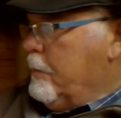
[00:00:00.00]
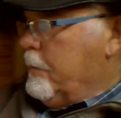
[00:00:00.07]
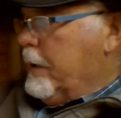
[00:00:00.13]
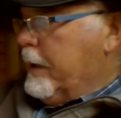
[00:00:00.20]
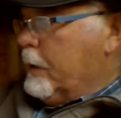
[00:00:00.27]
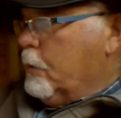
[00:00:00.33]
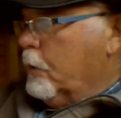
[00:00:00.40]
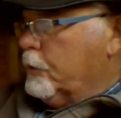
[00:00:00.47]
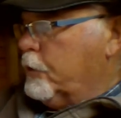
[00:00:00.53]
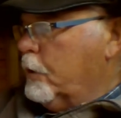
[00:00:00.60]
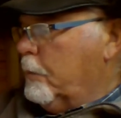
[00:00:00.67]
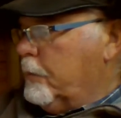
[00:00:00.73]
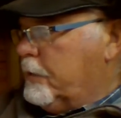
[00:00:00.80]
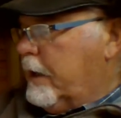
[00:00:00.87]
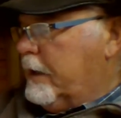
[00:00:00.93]
Big one
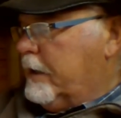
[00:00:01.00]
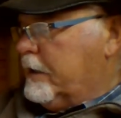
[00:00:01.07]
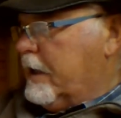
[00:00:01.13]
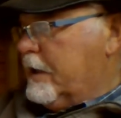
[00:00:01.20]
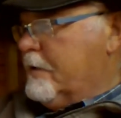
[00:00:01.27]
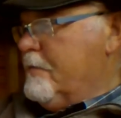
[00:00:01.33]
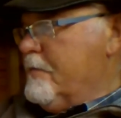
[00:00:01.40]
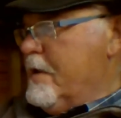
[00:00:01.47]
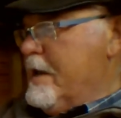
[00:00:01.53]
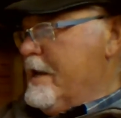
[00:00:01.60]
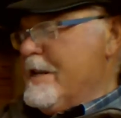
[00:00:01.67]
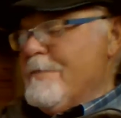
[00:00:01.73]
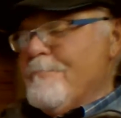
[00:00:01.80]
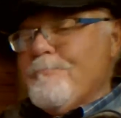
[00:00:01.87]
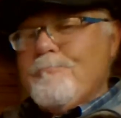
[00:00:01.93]
jumps in and says,
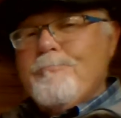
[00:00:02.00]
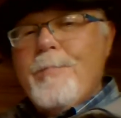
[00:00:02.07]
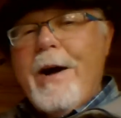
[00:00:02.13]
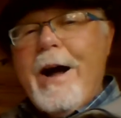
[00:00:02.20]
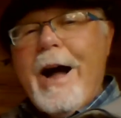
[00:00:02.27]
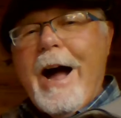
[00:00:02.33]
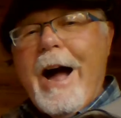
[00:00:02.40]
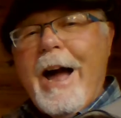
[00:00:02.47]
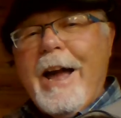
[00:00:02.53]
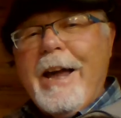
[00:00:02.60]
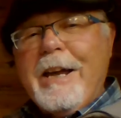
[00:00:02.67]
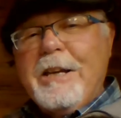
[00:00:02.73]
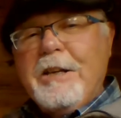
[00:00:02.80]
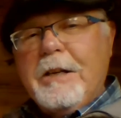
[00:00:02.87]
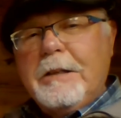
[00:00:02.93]

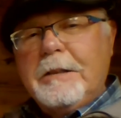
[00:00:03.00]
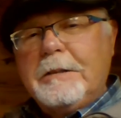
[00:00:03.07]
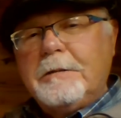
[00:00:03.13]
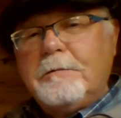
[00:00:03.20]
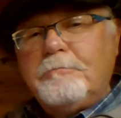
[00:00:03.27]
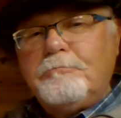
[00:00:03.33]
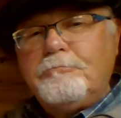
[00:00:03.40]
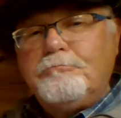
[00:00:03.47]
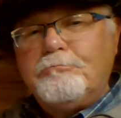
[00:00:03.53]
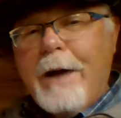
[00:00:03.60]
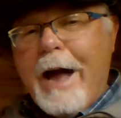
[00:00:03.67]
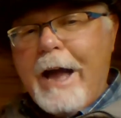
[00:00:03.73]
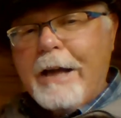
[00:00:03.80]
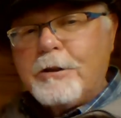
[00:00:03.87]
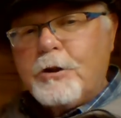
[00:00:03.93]
mine,
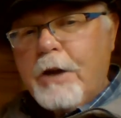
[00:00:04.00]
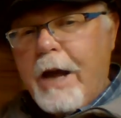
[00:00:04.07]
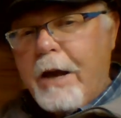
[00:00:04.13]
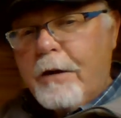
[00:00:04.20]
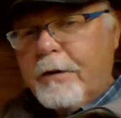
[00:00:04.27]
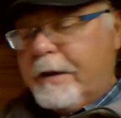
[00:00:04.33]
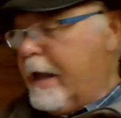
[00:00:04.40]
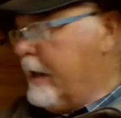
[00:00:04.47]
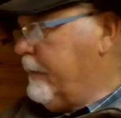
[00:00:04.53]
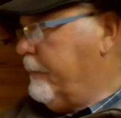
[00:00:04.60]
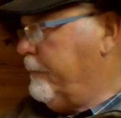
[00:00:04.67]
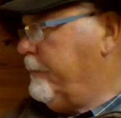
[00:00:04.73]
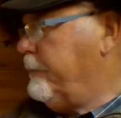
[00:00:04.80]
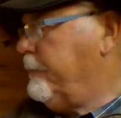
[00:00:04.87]
my chair again.